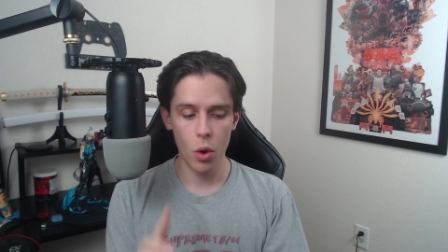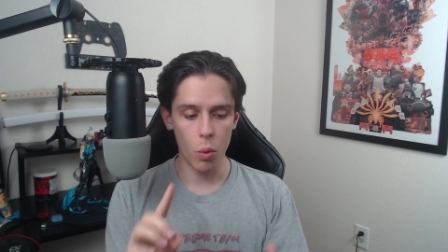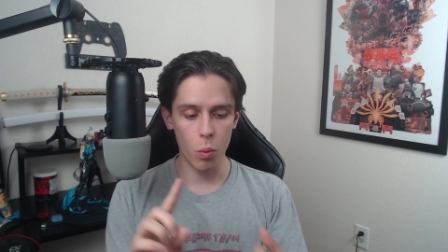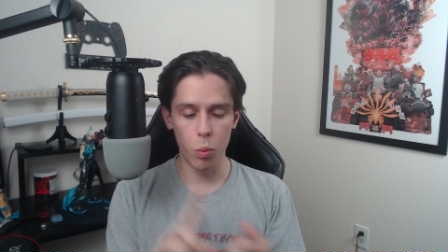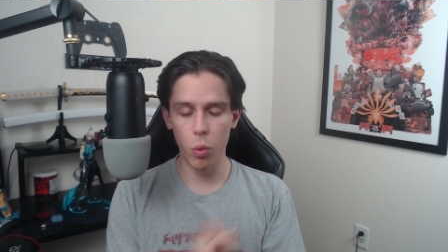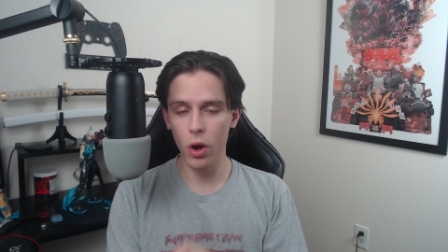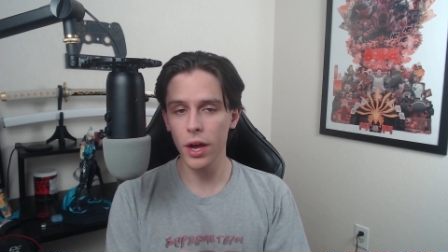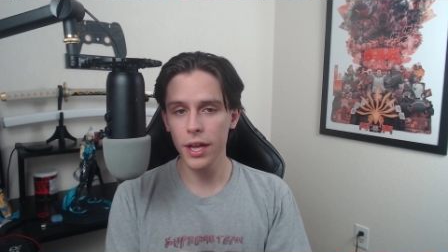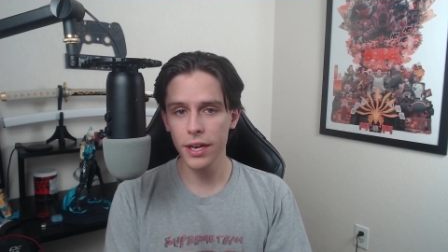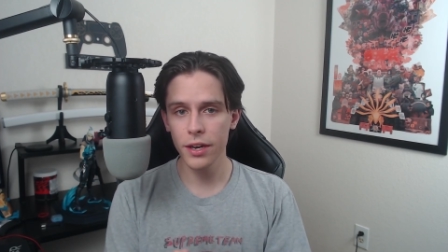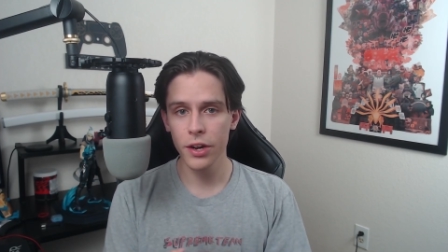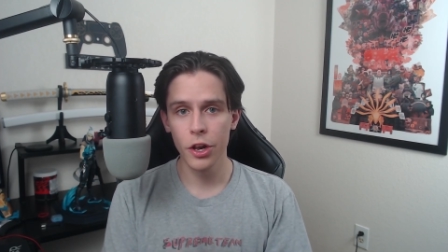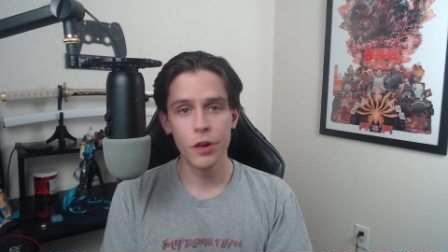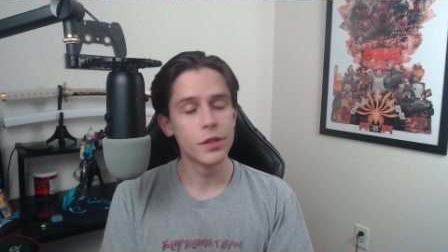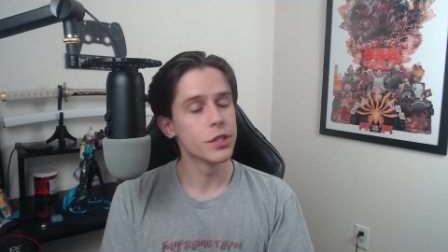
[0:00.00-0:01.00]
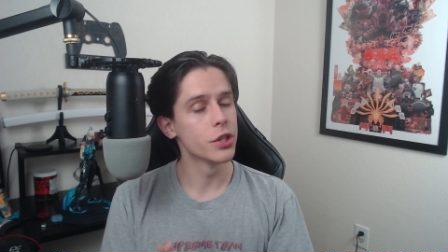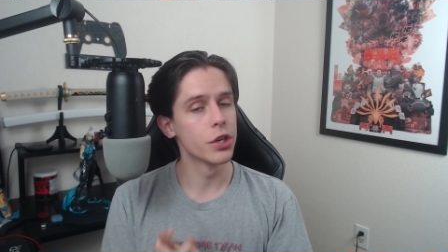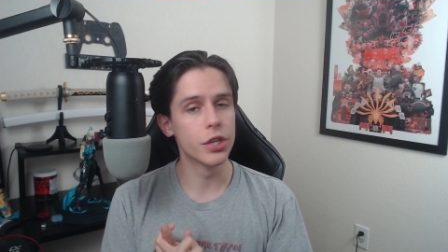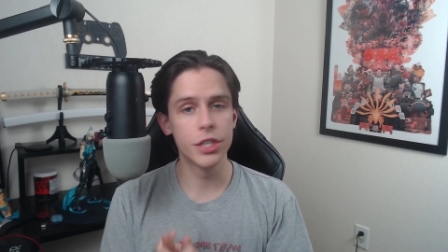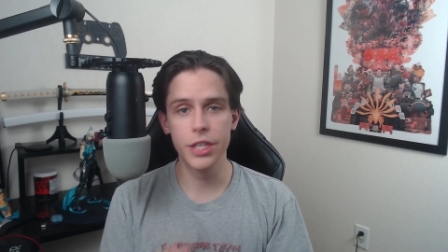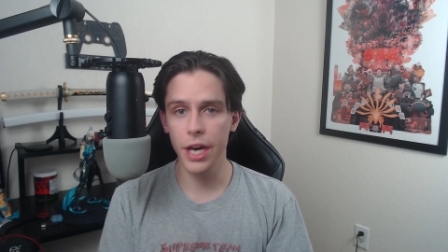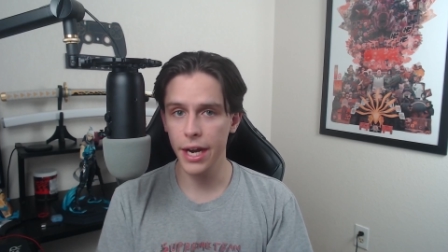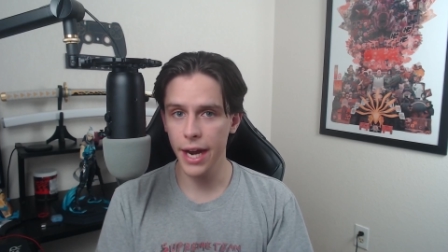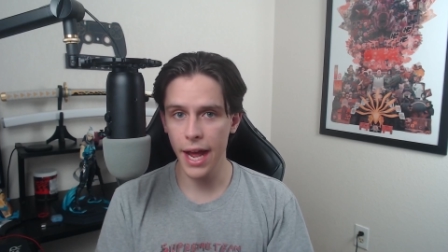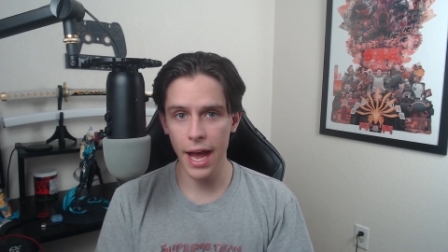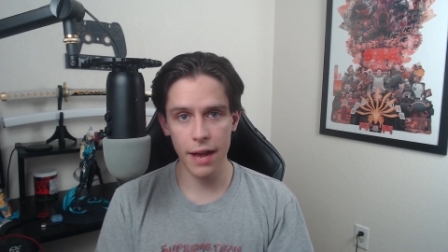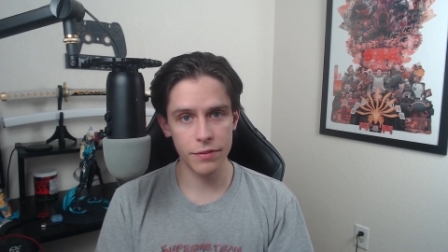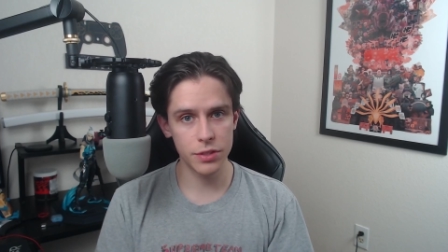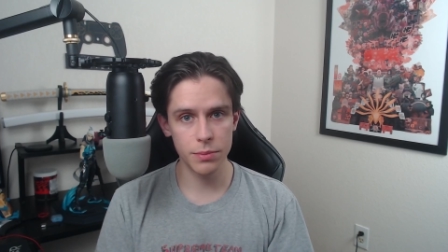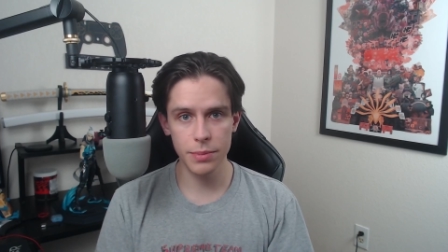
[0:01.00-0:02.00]
one, you're gonna
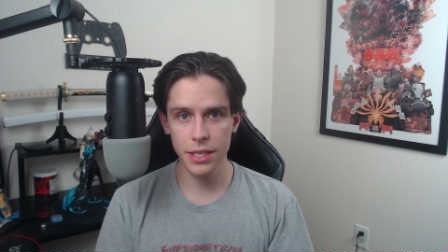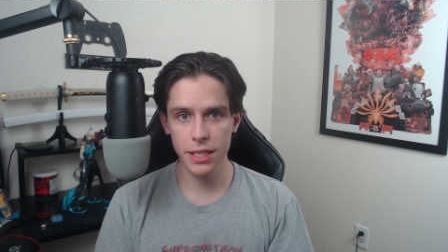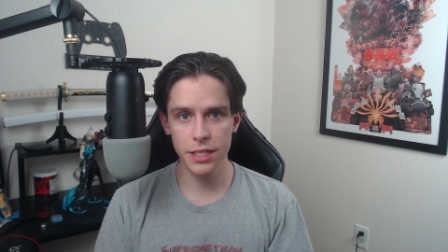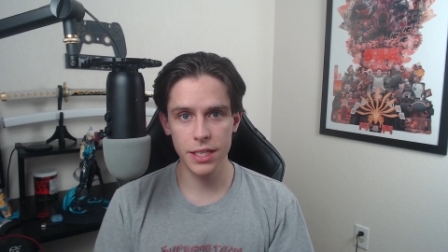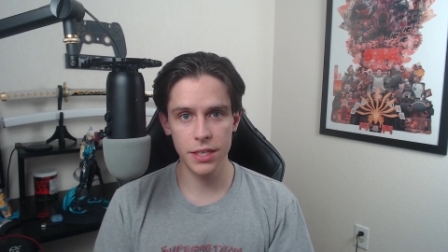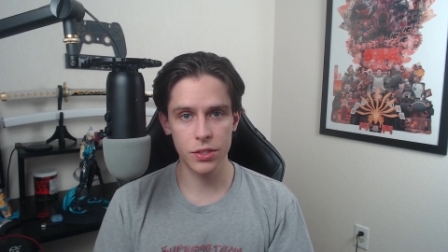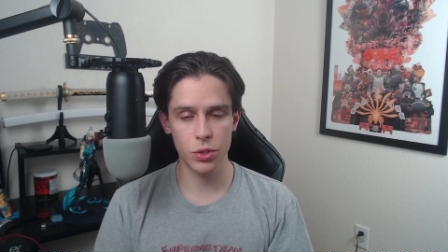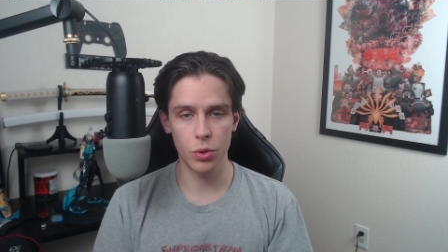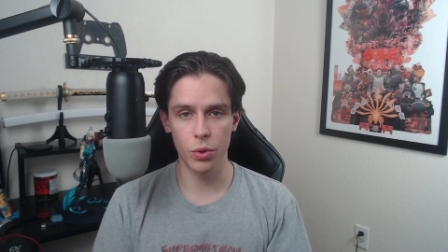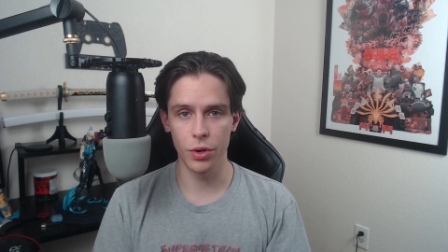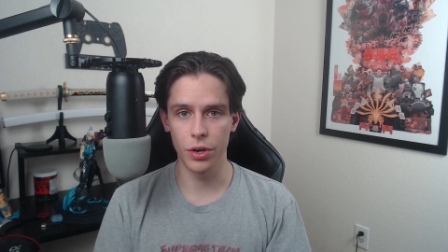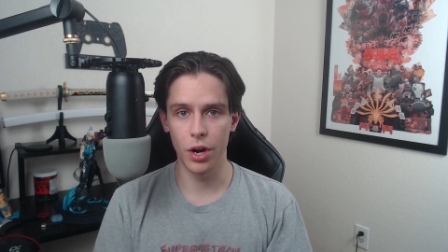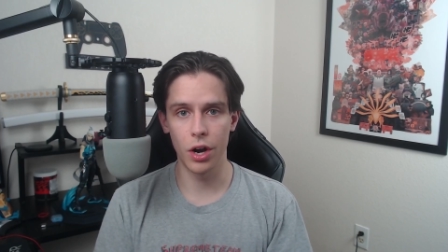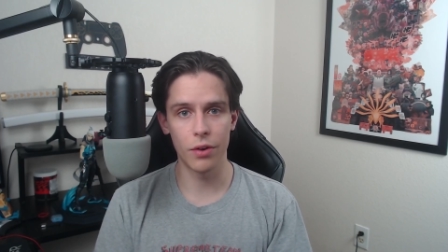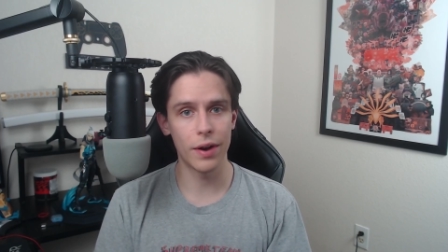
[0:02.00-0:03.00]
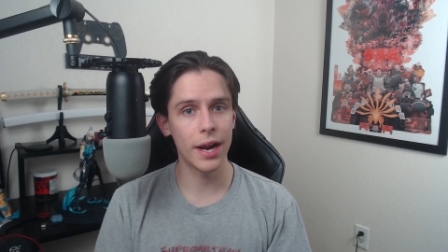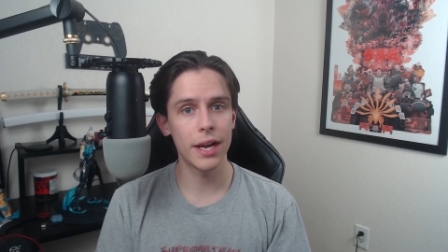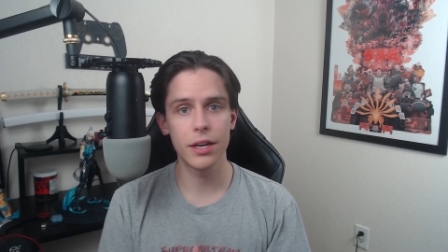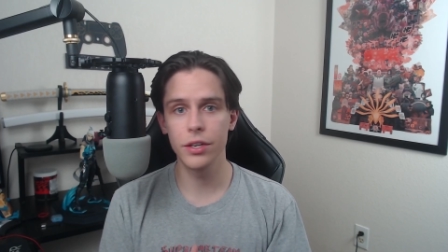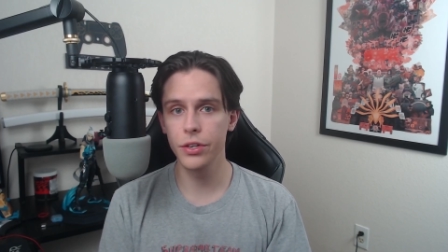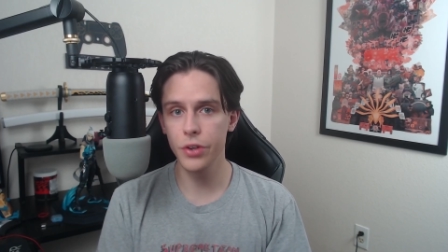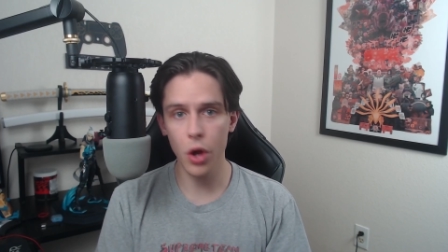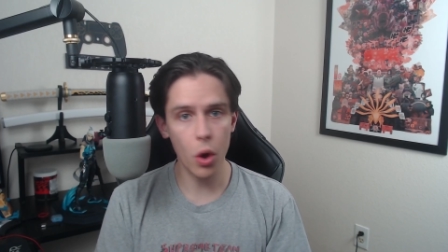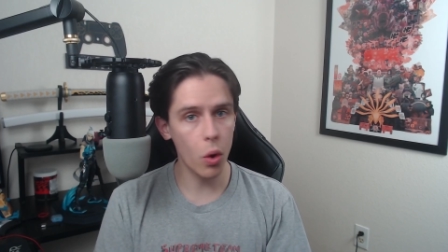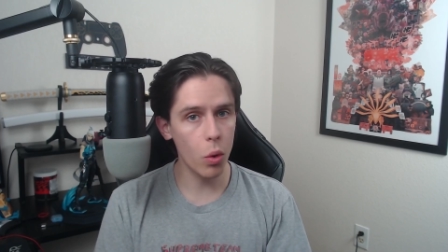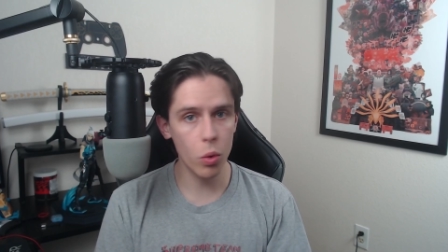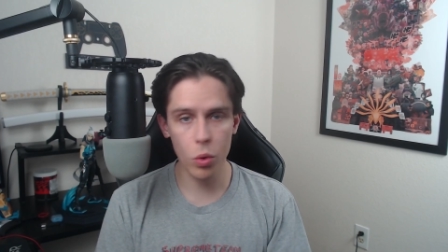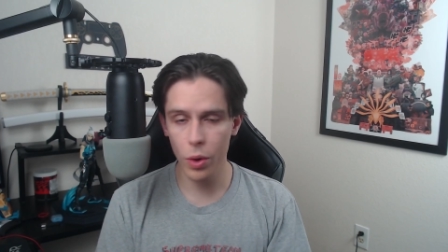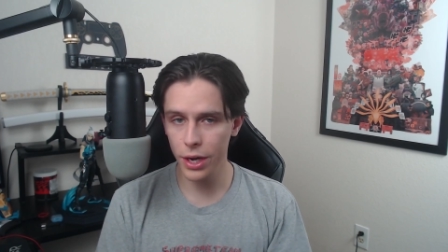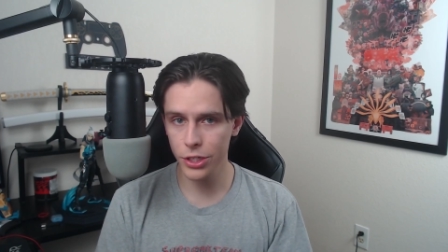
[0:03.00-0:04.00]
have to be in Discord, all right? No
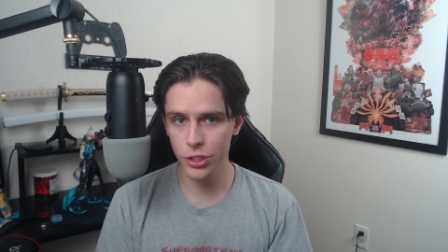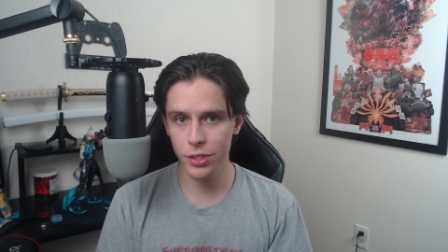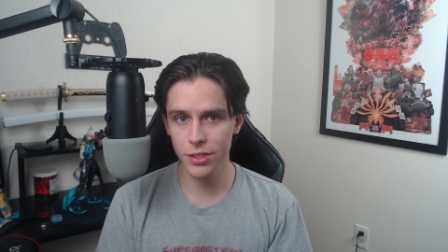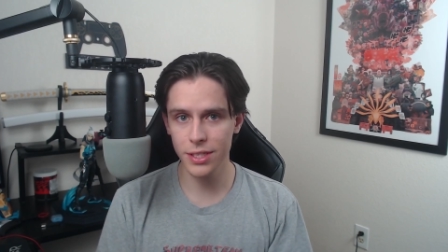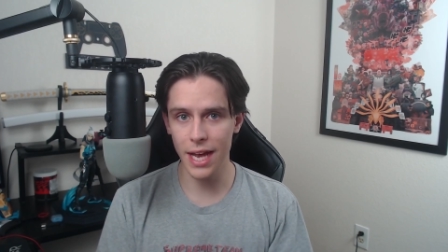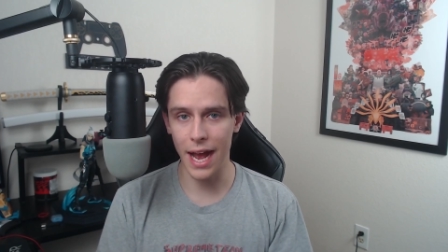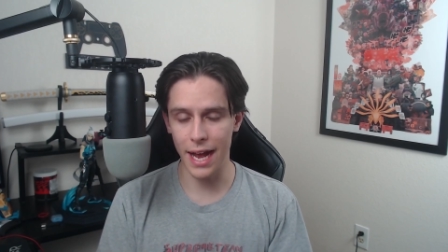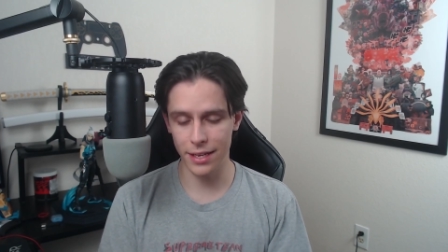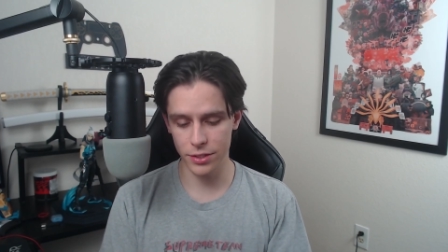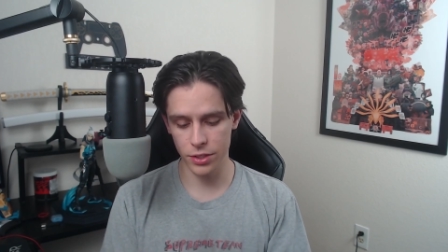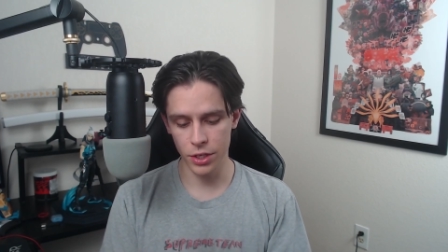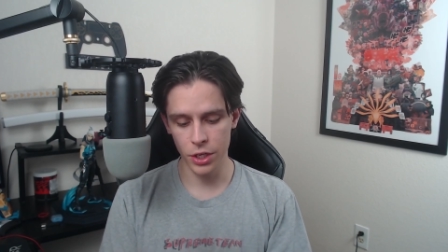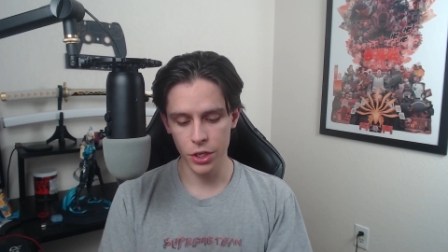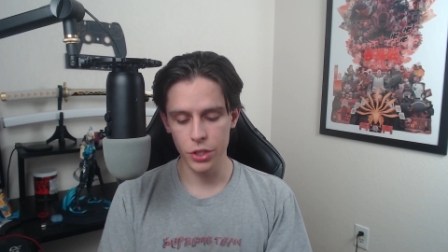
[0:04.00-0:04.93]
questions asked.